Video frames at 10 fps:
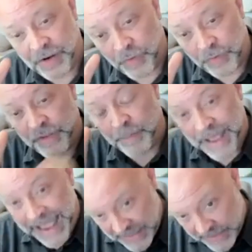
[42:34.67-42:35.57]
on
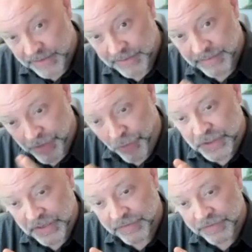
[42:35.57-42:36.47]
number eight, the
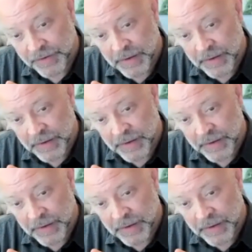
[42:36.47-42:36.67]
octave.